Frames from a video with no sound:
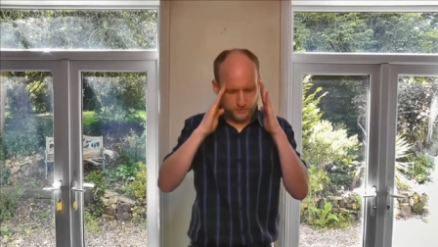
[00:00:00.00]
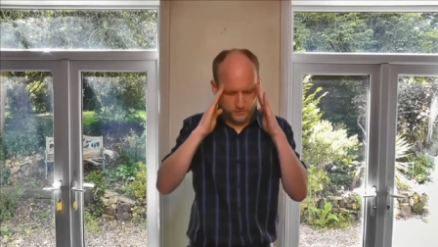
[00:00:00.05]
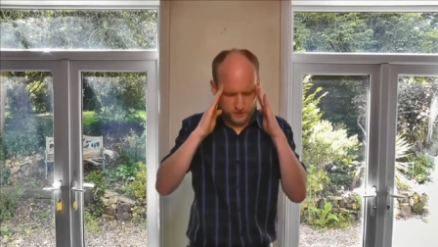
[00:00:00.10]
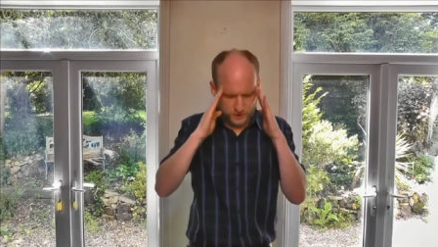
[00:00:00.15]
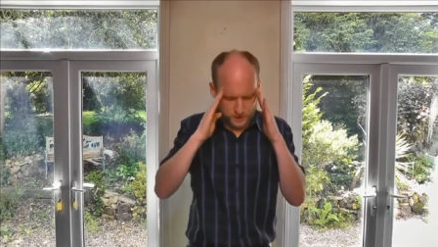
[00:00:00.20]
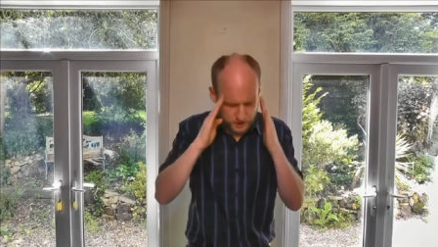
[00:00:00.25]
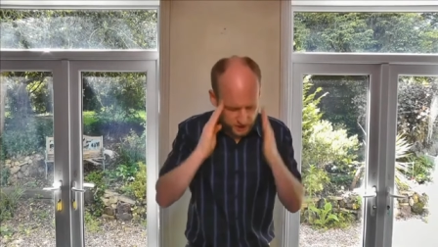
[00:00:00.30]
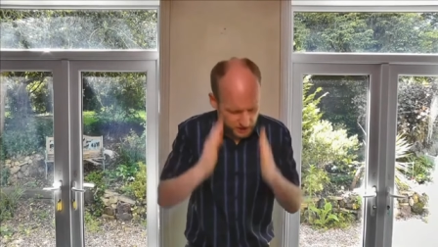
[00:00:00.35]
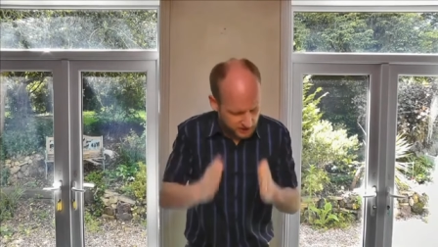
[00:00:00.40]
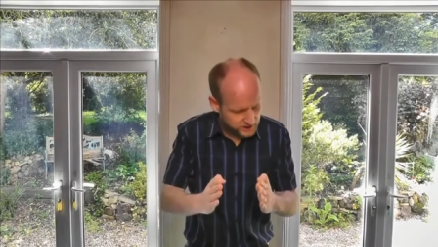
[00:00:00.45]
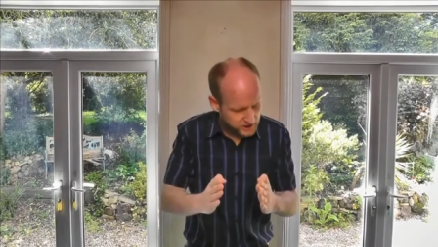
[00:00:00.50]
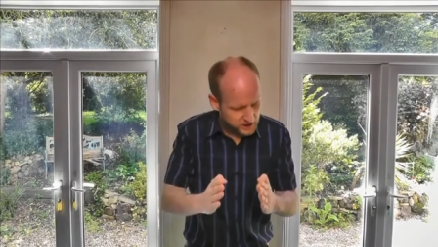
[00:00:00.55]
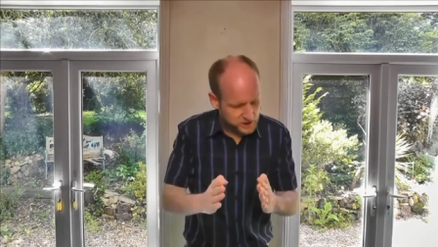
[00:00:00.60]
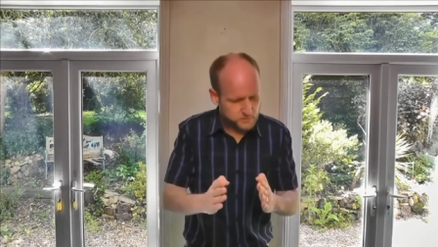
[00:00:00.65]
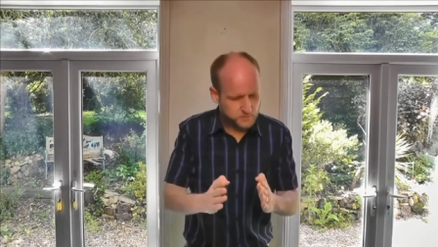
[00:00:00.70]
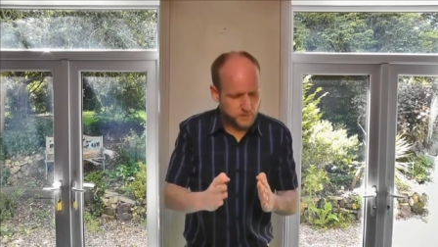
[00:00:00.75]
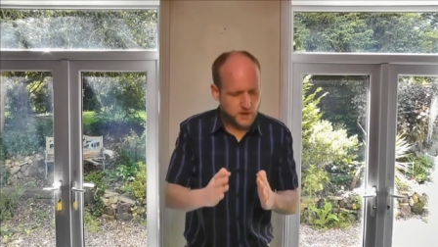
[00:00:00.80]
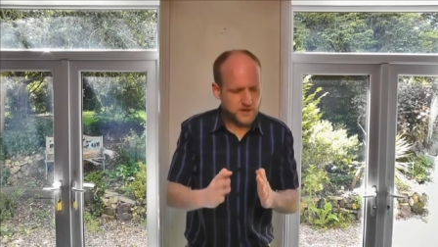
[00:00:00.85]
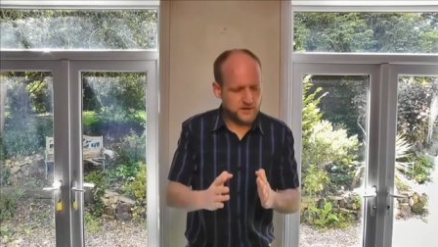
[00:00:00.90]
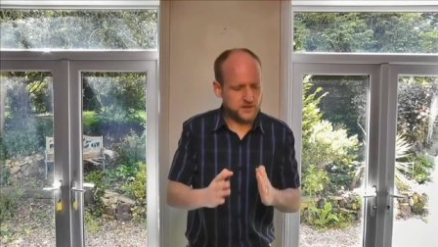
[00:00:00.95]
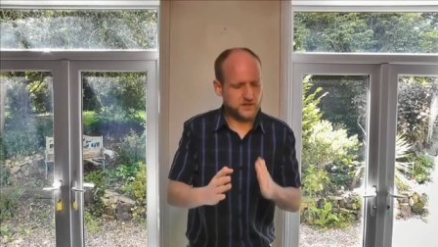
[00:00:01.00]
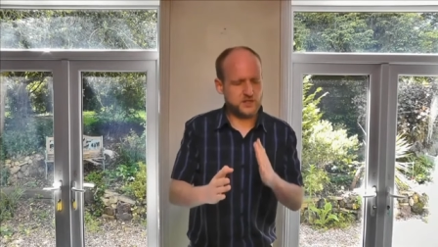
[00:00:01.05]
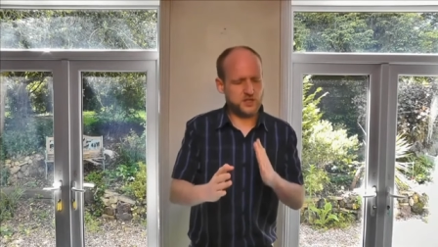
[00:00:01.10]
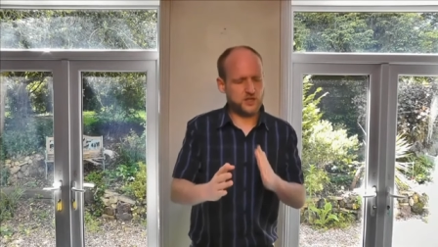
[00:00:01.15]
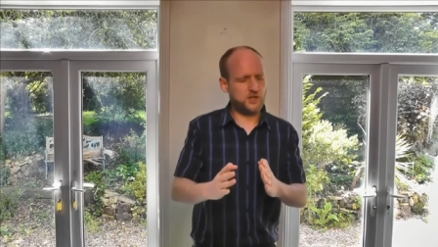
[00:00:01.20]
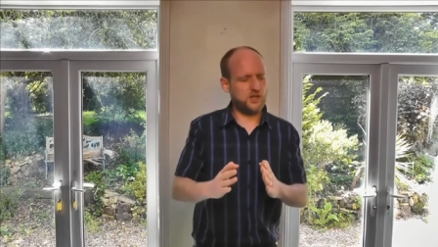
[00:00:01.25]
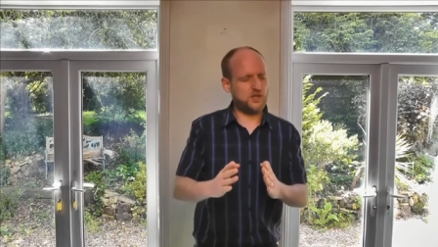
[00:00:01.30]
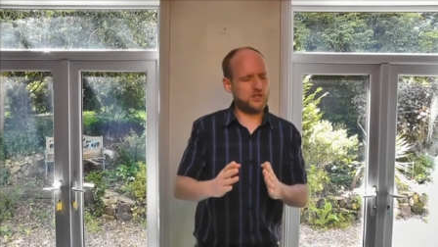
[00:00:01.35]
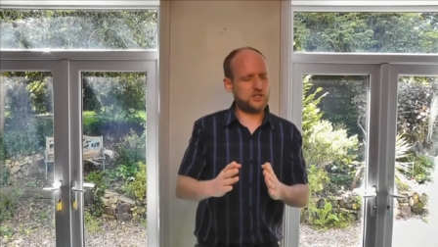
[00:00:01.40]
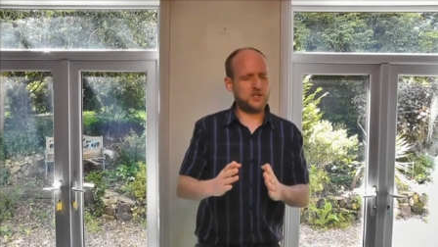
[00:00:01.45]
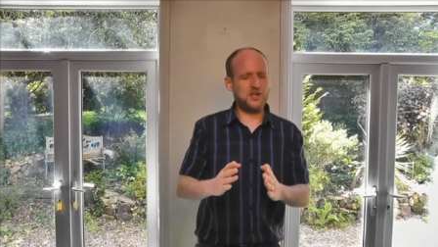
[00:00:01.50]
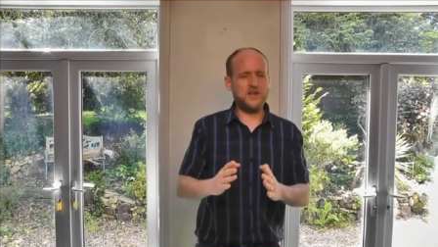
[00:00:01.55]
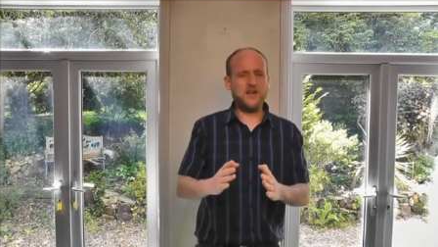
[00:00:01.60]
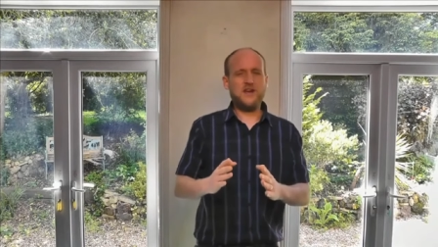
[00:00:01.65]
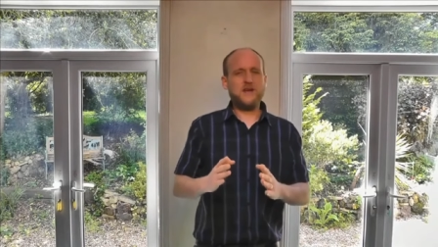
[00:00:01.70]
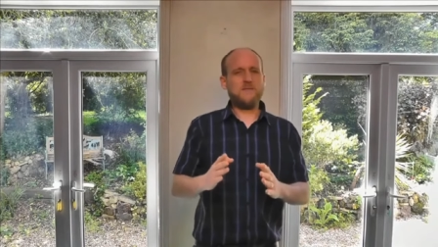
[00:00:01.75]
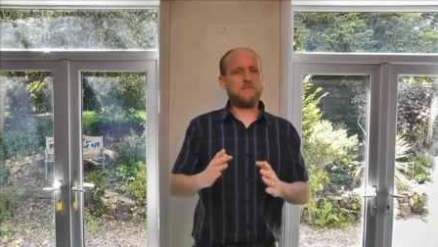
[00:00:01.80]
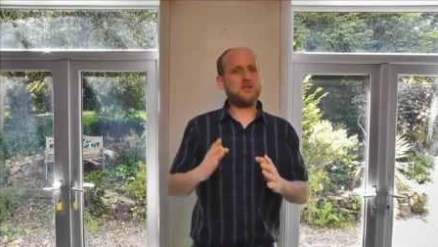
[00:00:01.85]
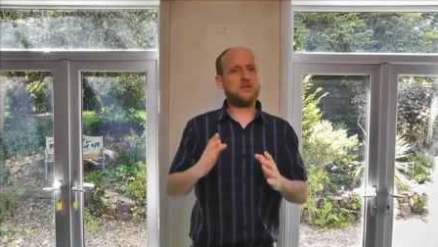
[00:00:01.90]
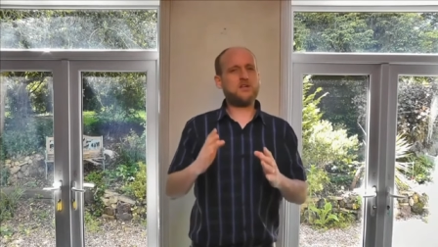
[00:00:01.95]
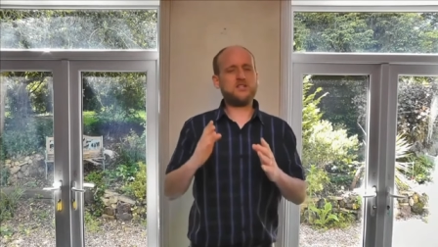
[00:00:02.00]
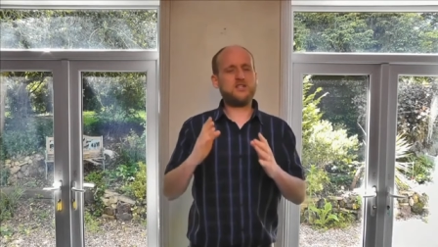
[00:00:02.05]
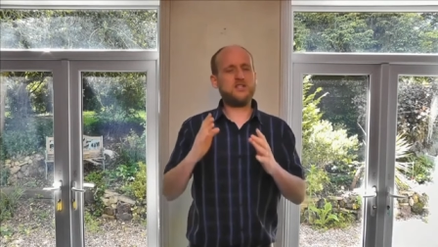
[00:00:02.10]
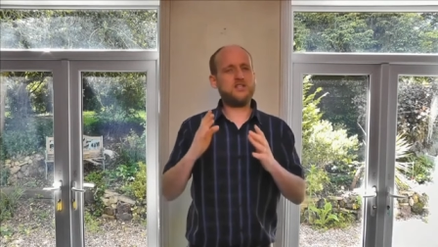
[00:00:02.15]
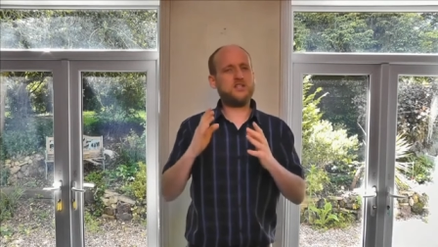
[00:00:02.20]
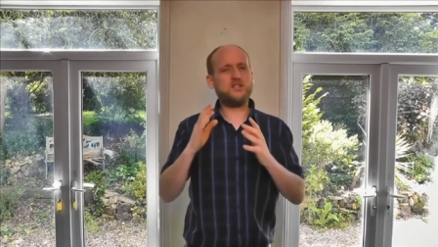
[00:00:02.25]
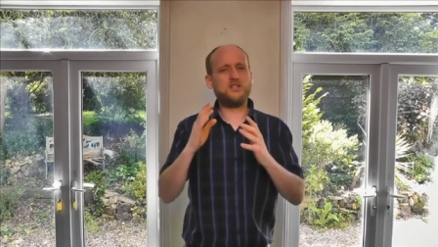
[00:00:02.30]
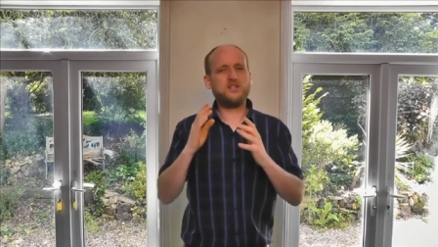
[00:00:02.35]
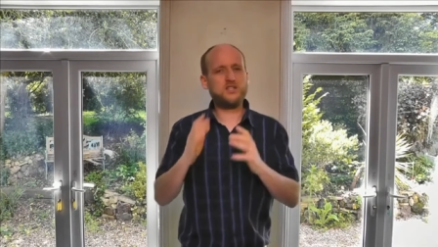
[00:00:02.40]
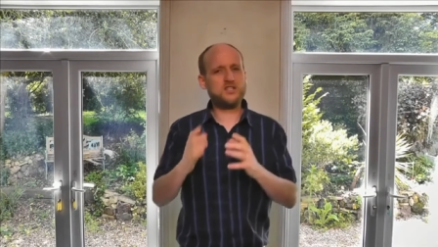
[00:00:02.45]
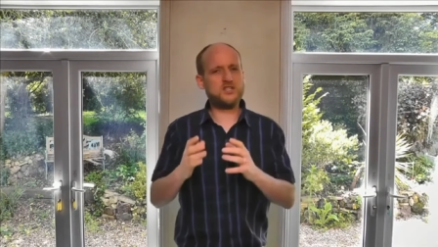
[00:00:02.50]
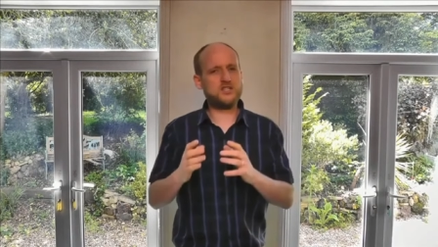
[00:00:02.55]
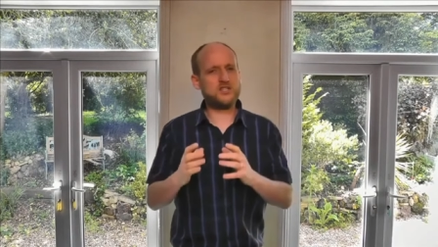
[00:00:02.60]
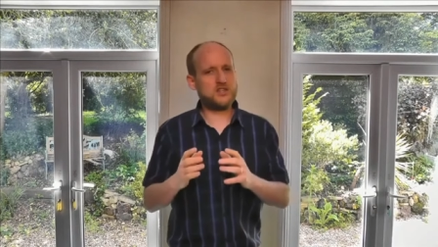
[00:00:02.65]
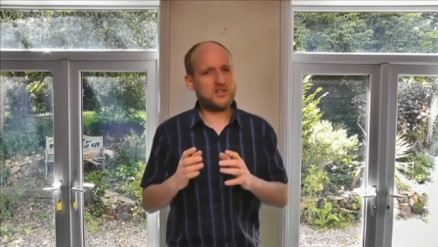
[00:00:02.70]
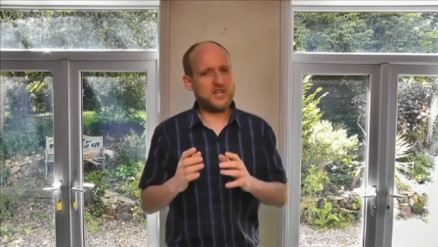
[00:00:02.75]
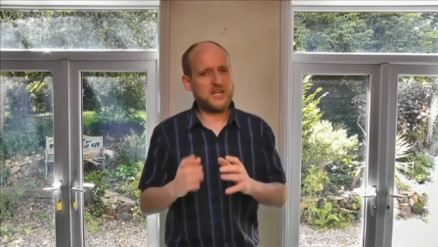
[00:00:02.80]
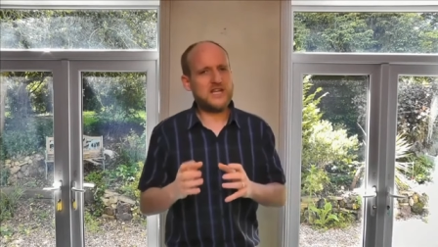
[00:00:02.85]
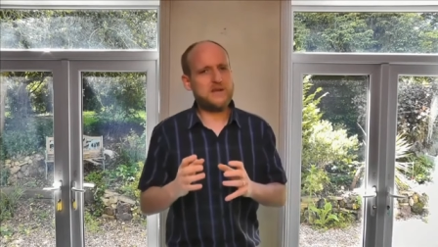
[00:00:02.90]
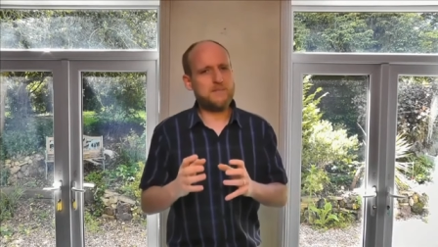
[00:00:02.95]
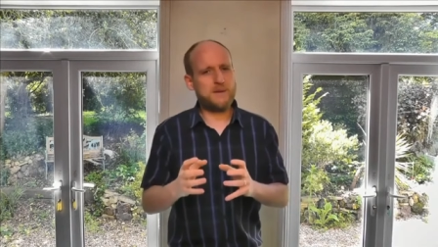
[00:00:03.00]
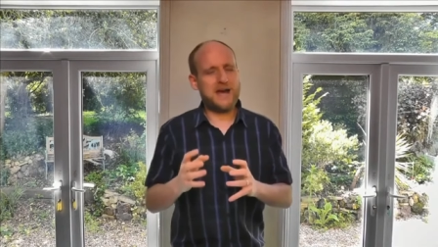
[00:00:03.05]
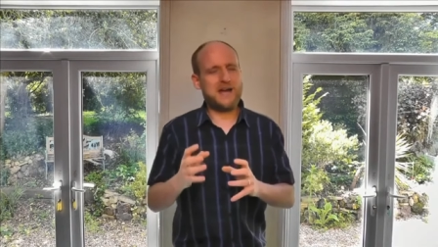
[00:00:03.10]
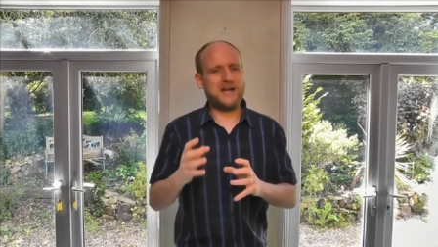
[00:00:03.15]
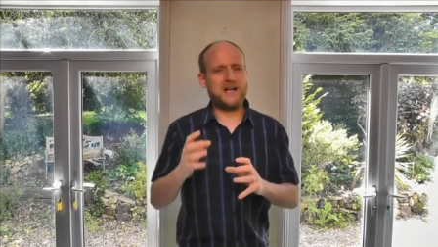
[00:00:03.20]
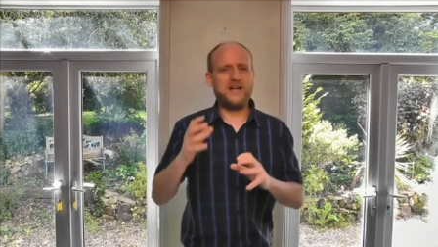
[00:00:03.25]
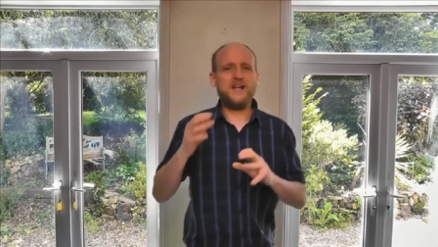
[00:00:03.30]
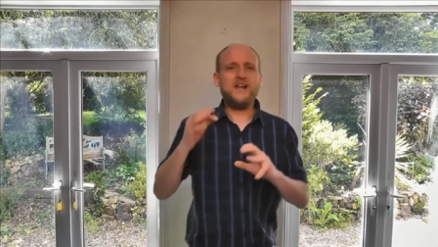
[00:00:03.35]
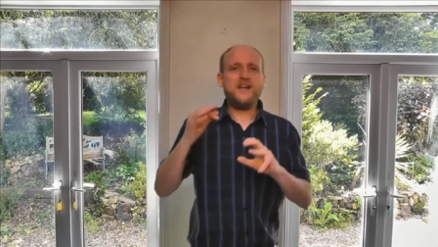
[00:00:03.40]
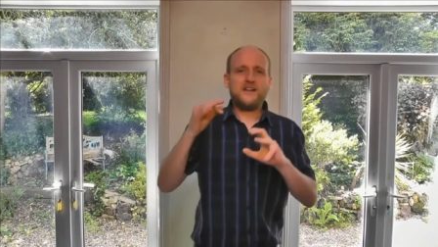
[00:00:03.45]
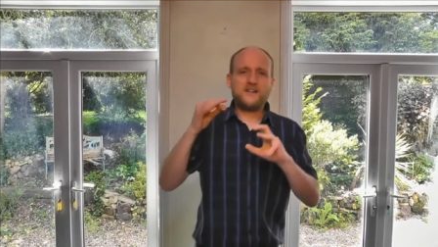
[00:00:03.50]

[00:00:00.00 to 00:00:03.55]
of genius by the church because you can just think about it.